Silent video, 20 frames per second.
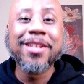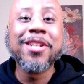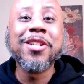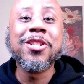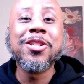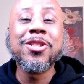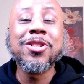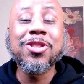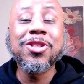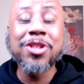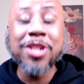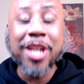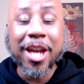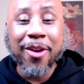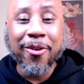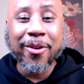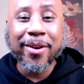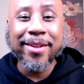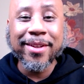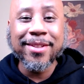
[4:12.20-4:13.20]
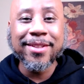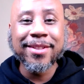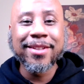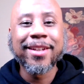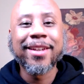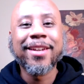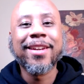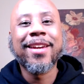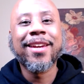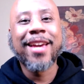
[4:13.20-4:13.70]
share it,
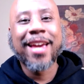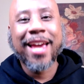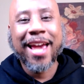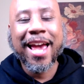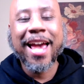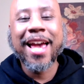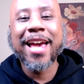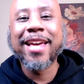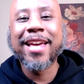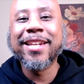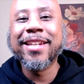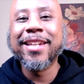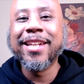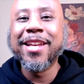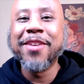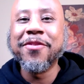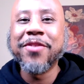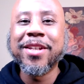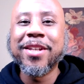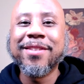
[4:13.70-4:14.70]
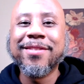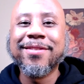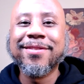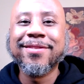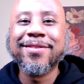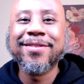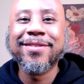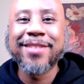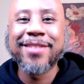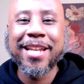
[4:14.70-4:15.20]
and live it.
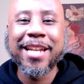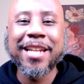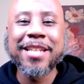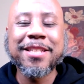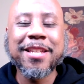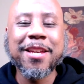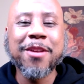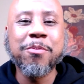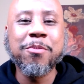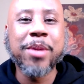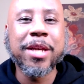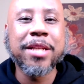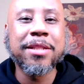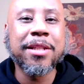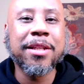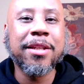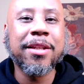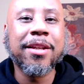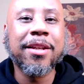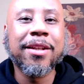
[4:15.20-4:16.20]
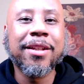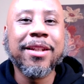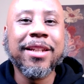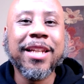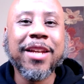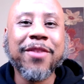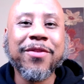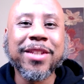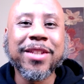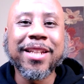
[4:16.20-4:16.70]
Now let's get busy
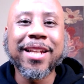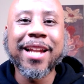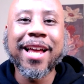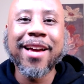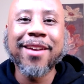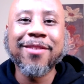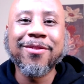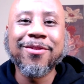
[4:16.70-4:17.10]
living the life.